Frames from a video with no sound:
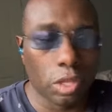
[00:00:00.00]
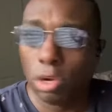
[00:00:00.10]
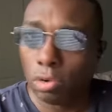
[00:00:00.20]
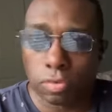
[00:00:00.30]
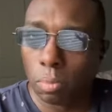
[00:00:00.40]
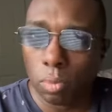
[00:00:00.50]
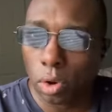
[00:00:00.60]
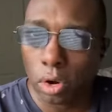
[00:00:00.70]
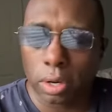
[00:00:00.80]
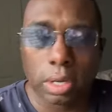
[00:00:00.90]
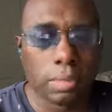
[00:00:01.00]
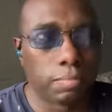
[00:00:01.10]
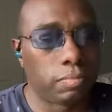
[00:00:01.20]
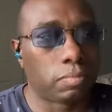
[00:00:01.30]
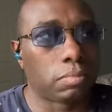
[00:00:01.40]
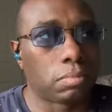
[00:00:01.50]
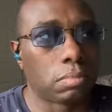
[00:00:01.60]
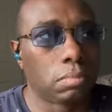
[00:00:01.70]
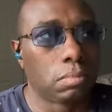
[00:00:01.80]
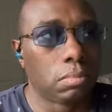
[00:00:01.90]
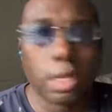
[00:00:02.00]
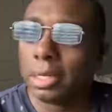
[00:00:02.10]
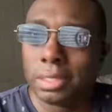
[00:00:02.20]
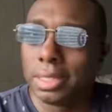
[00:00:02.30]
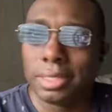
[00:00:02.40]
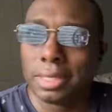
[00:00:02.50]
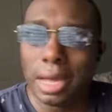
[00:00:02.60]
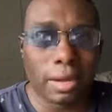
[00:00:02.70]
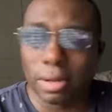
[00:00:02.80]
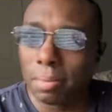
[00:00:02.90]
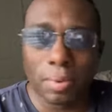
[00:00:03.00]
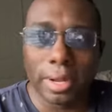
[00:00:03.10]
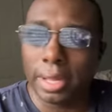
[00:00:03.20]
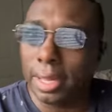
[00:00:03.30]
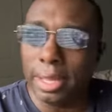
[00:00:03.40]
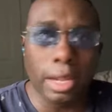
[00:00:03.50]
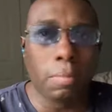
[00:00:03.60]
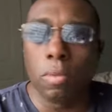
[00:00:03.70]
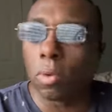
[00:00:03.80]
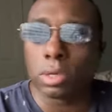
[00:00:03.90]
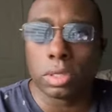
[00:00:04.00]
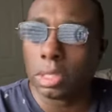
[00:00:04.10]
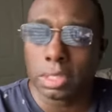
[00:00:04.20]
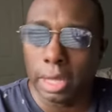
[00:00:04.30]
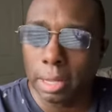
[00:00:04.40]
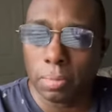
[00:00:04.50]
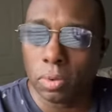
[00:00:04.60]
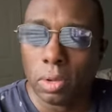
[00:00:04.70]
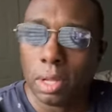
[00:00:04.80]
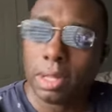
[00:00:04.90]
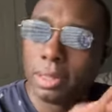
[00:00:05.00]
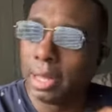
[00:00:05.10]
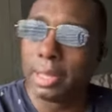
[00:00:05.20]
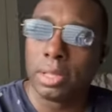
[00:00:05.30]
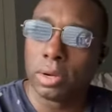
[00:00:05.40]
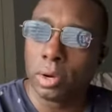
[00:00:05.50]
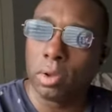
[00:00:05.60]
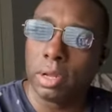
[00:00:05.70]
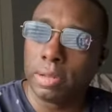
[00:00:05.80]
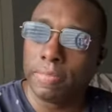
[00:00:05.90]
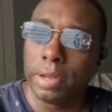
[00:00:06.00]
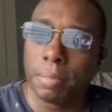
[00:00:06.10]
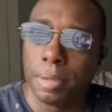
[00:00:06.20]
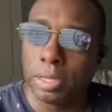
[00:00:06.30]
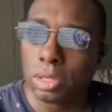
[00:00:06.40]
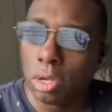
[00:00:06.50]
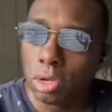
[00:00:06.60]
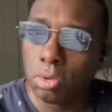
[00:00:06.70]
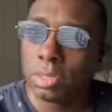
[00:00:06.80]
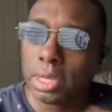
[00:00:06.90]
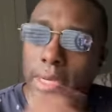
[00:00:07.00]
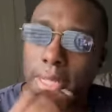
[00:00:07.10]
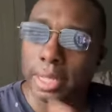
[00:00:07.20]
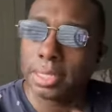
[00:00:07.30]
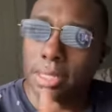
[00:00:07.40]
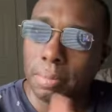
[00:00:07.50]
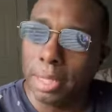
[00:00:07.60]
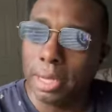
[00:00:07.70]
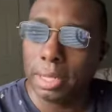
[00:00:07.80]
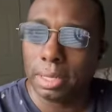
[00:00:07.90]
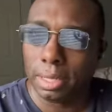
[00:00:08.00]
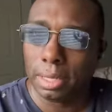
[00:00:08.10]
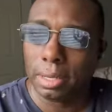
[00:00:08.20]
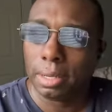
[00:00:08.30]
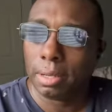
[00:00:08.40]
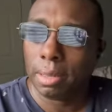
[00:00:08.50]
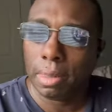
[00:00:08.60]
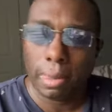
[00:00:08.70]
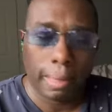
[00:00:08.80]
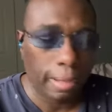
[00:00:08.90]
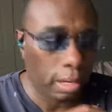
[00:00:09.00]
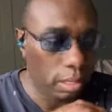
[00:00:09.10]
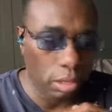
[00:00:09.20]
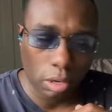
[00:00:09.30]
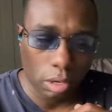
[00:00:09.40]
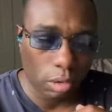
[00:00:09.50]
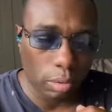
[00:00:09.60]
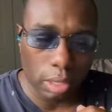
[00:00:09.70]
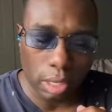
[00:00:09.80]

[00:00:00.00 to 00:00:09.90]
from work, and she's not going to bring any more to the table than the girl in the Philippines who said yes immediately. No,